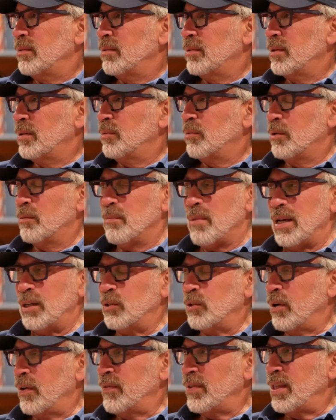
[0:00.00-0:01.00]
We'll make
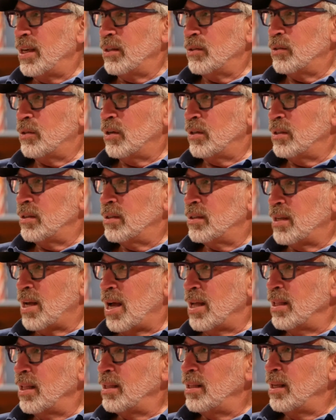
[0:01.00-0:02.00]
sure everything's good and
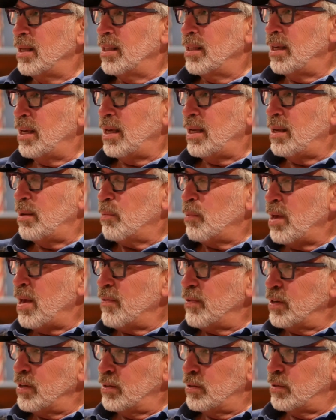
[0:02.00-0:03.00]
solid and clean and we have
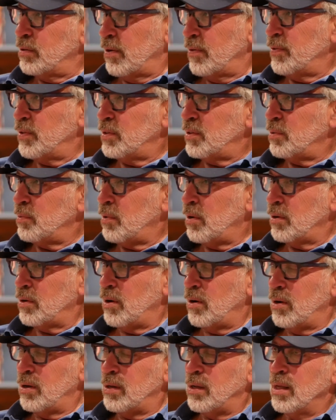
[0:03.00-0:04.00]
a good surface to work
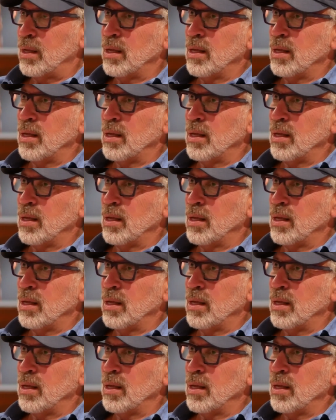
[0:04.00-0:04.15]
on.